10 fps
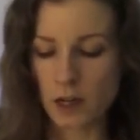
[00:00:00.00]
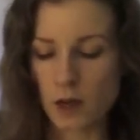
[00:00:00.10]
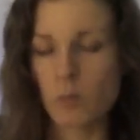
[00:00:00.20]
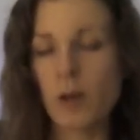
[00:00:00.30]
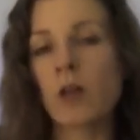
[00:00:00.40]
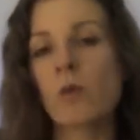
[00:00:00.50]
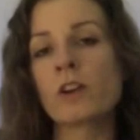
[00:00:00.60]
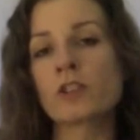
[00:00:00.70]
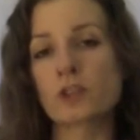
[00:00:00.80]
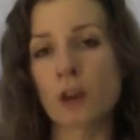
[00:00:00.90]
Bell
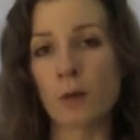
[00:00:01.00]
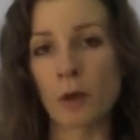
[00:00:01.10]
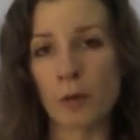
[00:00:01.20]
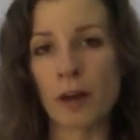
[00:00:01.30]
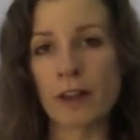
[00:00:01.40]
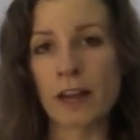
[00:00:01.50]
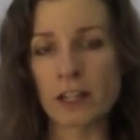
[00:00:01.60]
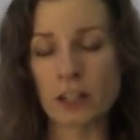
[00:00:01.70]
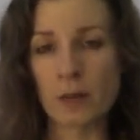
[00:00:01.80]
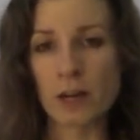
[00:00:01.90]
was troubled by the
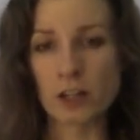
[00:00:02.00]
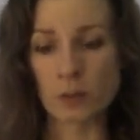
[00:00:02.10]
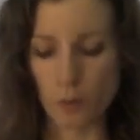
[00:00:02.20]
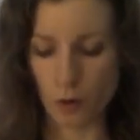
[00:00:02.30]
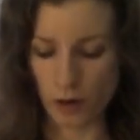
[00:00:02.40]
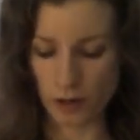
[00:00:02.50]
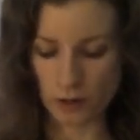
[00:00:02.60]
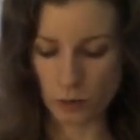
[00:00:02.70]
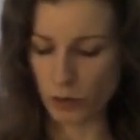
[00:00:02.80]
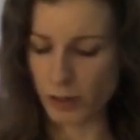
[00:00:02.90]
exclamation points.
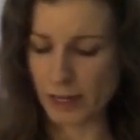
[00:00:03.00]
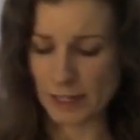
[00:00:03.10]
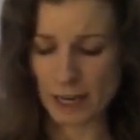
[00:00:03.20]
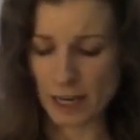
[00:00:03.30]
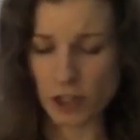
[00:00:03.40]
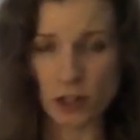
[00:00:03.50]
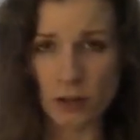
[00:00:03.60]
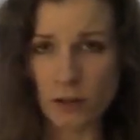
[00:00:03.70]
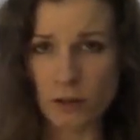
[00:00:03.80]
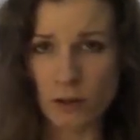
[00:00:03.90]
Were they intentional?
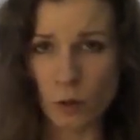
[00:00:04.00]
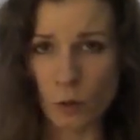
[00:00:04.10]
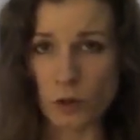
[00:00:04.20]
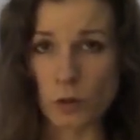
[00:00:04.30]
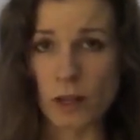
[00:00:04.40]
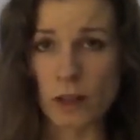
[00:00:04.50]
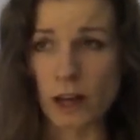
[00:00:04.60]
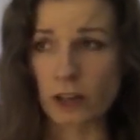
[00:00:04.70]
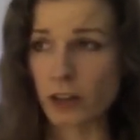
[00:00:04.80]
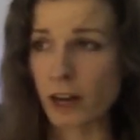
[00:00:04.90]
Was Whitlock
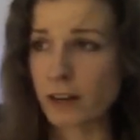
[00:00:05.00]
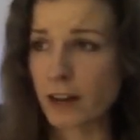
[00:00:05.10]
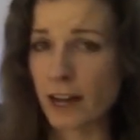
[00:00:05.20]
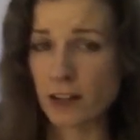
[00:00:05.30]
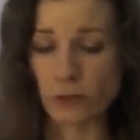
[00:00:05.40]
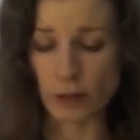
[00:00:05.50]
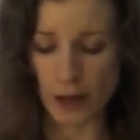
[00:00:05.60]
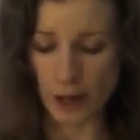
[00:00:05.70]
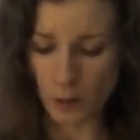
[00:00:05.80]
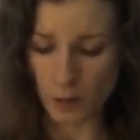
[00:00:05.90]
trying to ask for
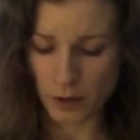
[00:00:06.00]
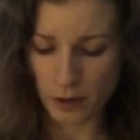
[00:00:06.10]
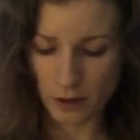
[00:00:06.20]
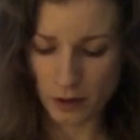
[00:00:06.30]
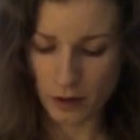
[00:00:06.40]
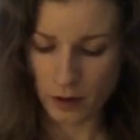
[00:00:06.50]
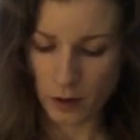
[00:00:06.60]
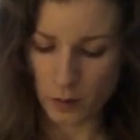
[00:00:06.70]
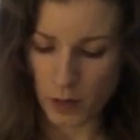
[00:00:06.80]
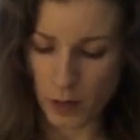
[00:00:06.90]
help?
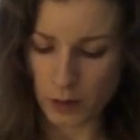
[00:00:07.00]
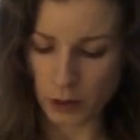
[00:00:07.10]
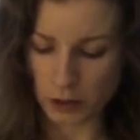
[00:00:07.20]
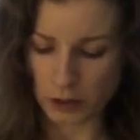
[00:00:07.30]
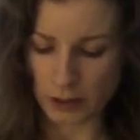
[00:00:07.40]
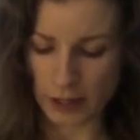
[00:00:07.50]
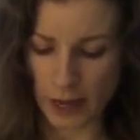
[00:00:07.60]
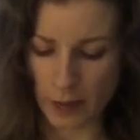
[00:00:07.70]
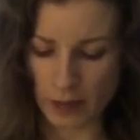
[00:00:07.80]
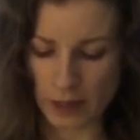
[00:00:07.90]
Bellman looked at the
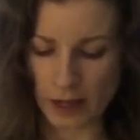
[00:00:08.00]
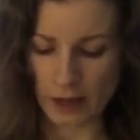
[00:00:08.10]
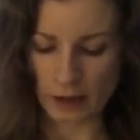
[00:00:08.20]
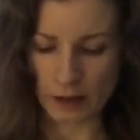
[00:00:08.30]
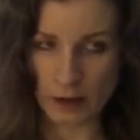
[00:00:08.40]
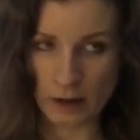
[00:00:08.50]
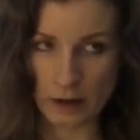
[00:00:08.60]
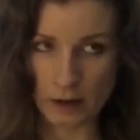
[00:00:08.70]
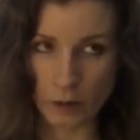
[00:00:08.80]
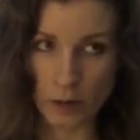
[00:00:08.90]
cabin again.
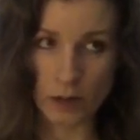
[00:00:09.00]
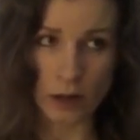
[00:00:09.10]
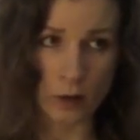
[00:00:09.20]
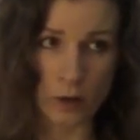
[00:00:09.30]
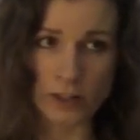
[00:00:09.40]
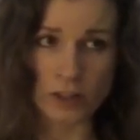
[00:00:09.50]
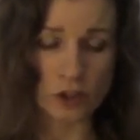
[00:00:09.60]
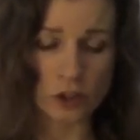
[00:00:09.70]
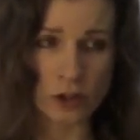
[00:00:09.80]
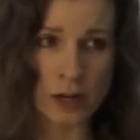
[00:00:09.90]
Whitlock wasn't
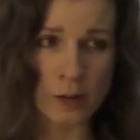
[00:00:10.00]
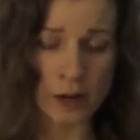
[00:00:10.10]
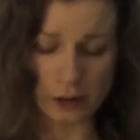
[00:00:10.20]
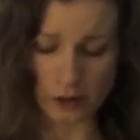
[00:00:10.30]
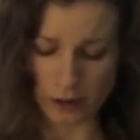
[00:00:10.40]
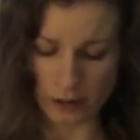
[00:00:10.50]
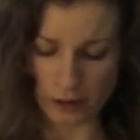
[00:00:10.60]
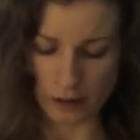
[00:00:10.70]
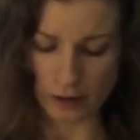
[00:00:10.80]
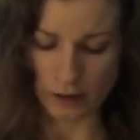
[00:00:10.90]
screaming or
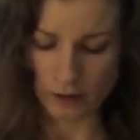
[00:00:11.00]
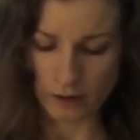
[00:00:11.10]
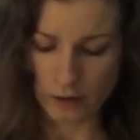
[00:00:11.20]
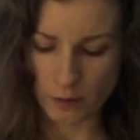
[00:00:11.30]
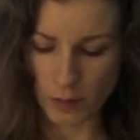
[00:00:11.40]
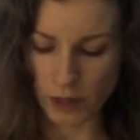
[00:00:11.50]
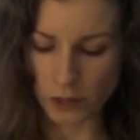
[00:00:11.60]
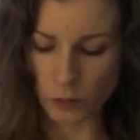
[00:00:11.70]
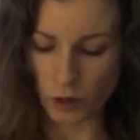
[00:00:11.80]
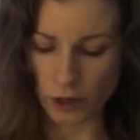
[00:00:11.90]
anything. Bell didn't
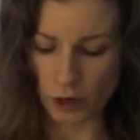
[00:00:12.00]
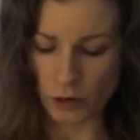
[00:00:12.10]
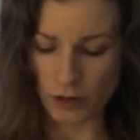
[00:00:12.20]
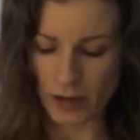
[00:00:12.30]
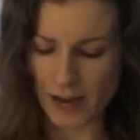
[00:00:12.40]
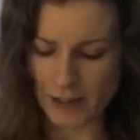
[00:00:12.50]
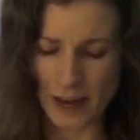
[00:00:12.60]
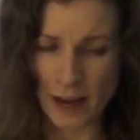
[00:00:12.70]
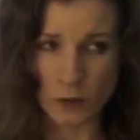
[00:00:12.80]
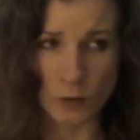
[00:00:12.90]
want to go to the guy's
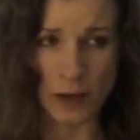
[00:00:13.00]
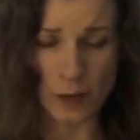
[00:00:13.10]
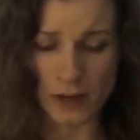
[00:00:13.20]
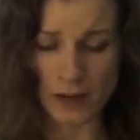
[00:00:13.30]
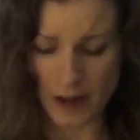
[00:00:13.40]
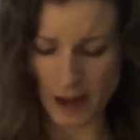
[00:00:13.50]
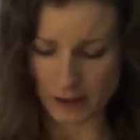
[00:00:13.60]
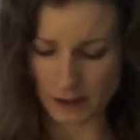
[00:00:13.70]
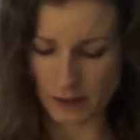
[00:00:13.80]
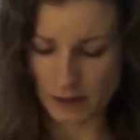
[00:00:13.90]
house without being asked.